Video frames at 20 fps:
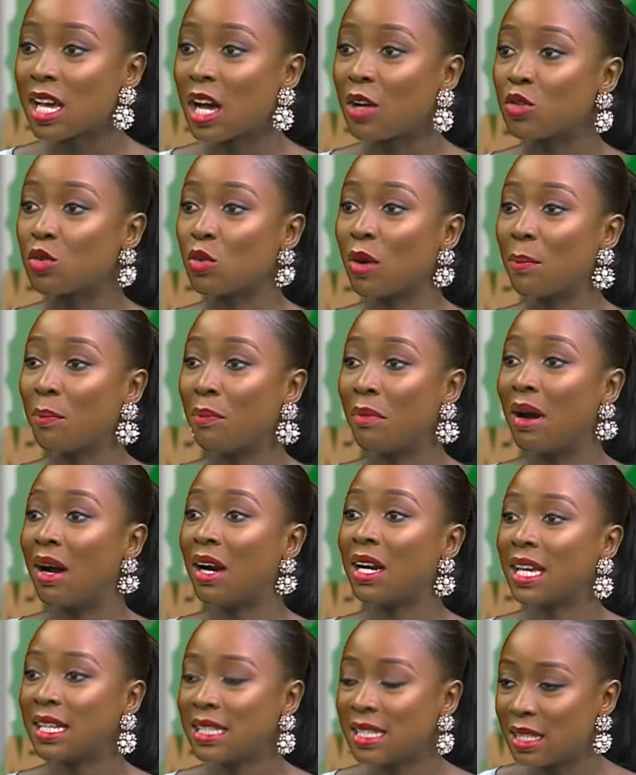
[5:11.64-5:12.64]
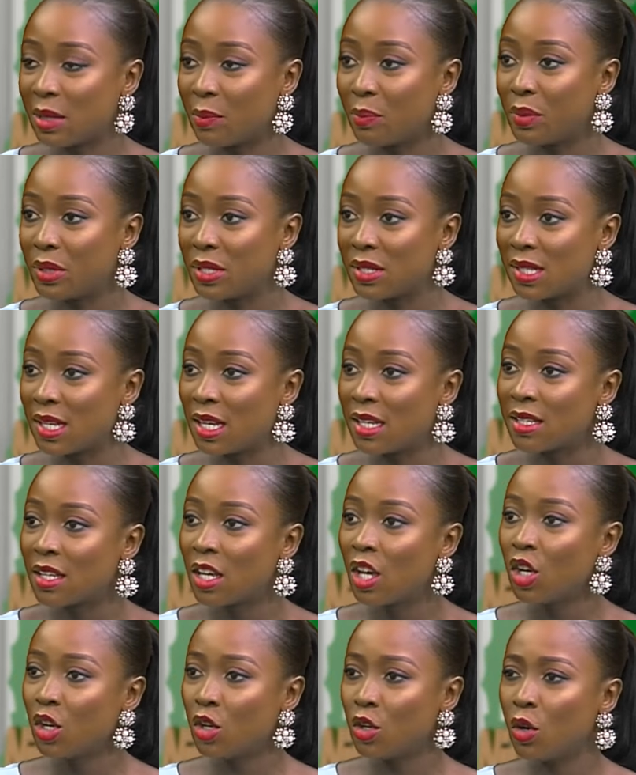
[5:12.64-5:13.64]
how to market the business.
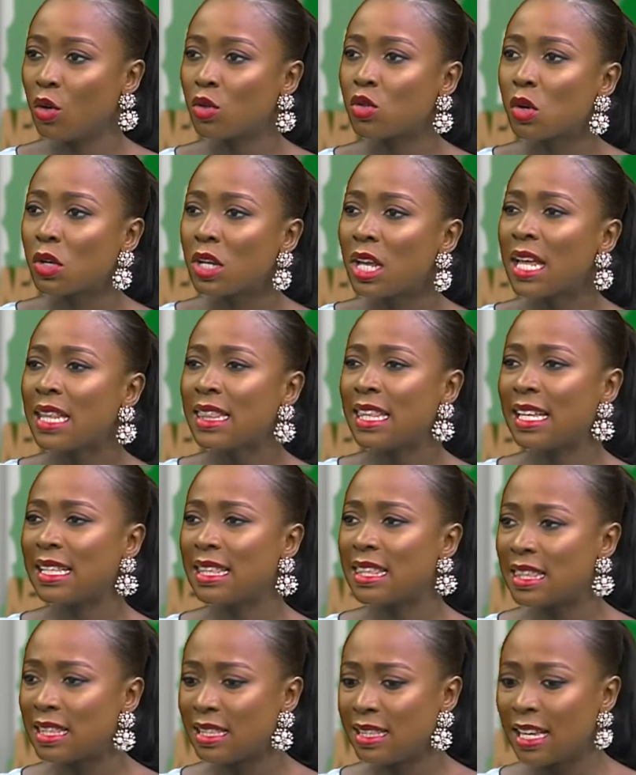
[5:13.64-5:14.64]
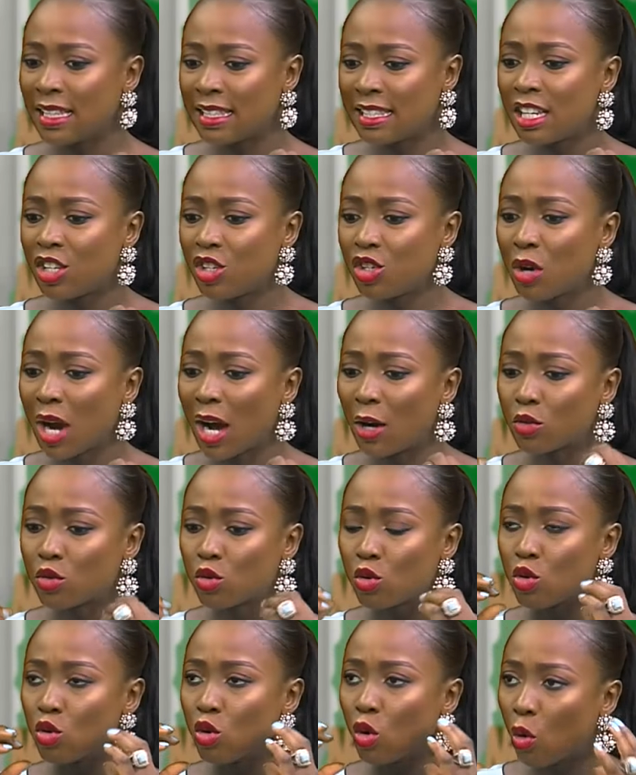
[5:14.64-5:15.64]
You know, so they teach you how to
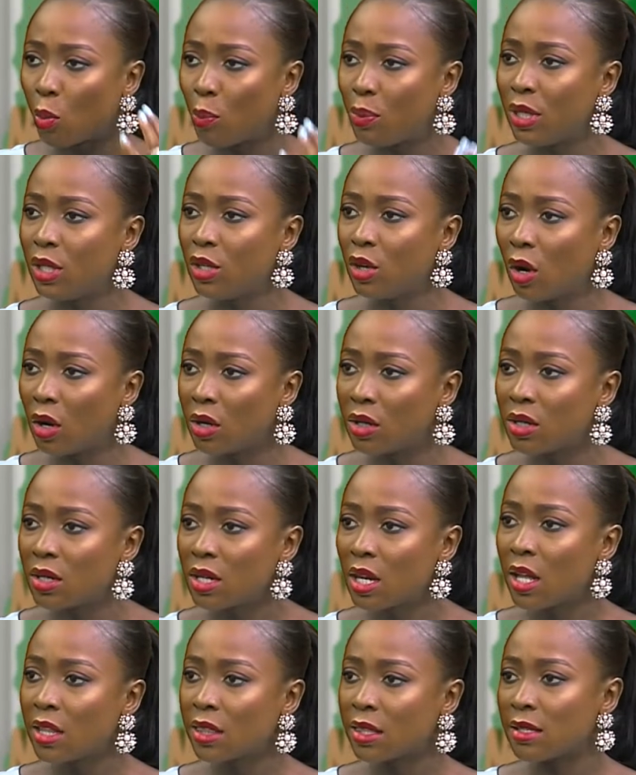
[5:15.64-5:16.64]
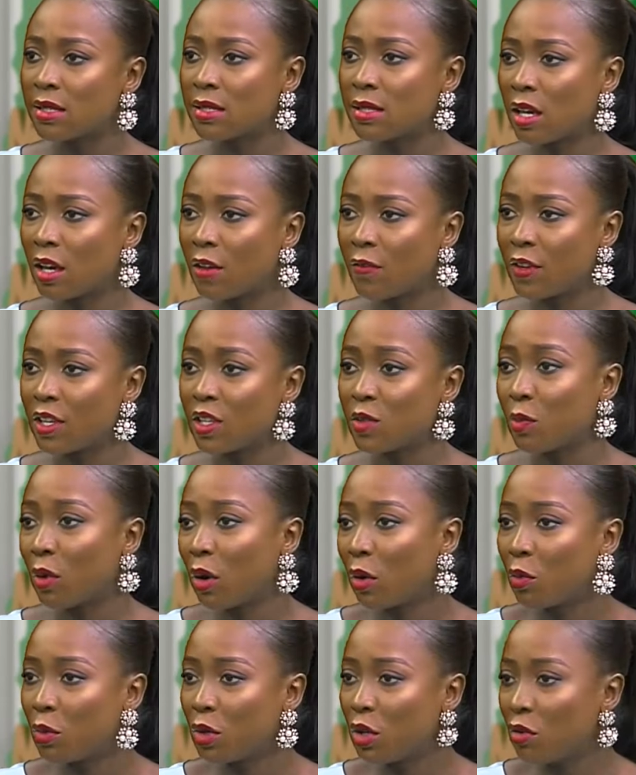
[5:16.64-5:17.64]
look beyond the surface,
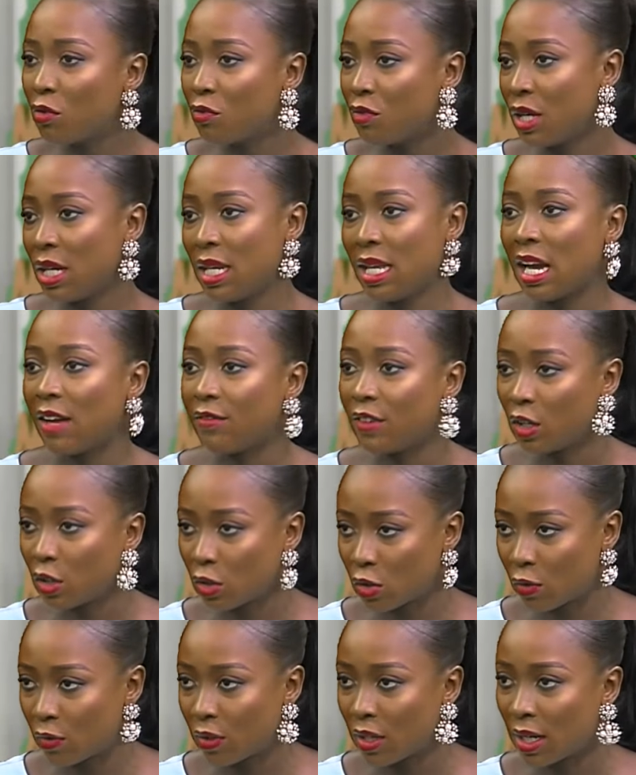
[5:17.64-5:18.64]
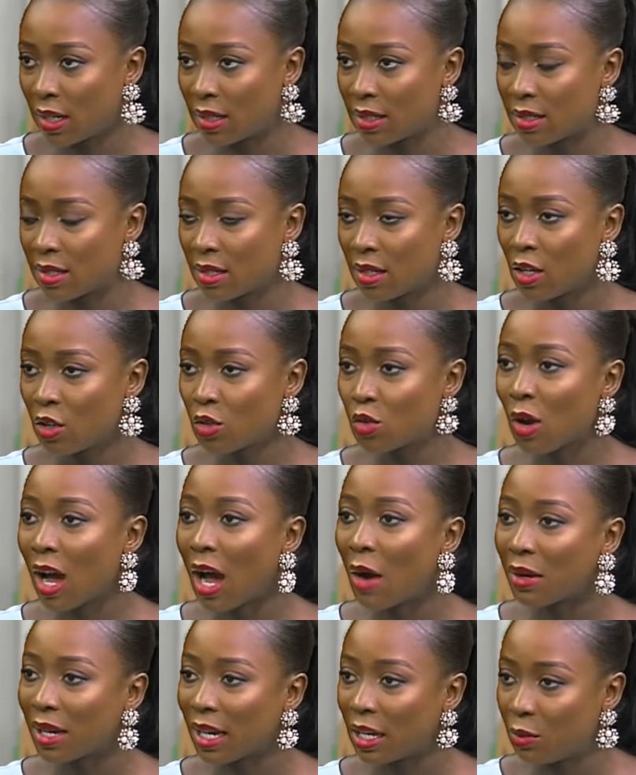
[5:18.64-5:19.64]
but we don't really have a lot of that. So
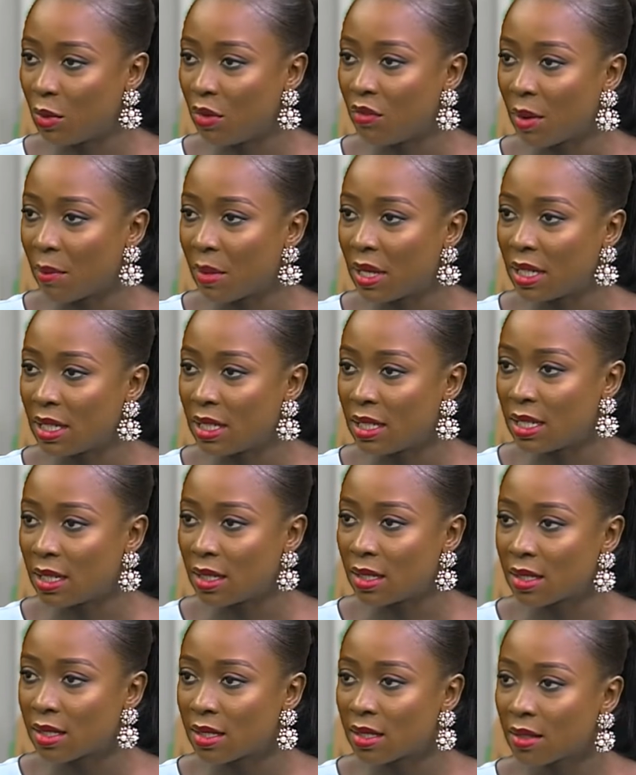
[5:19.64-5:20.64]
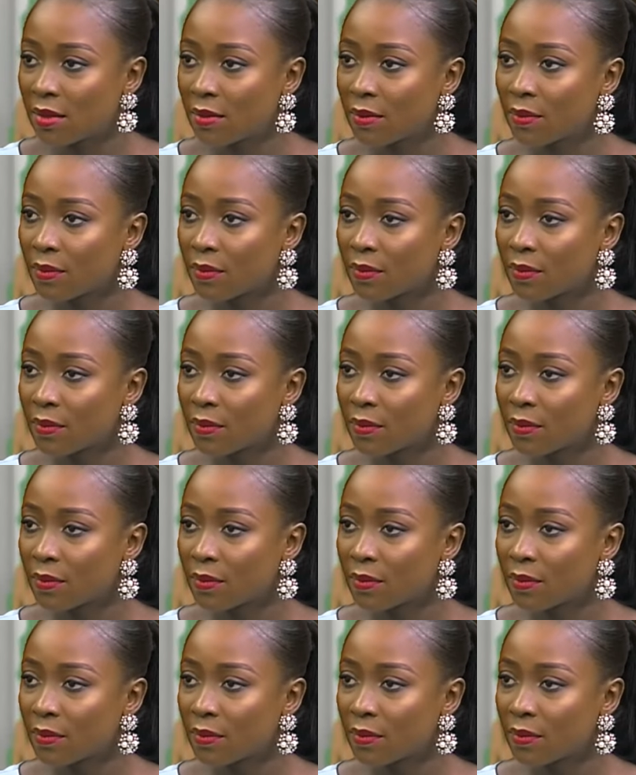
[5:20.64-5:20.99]
how can we remedy this? Okay,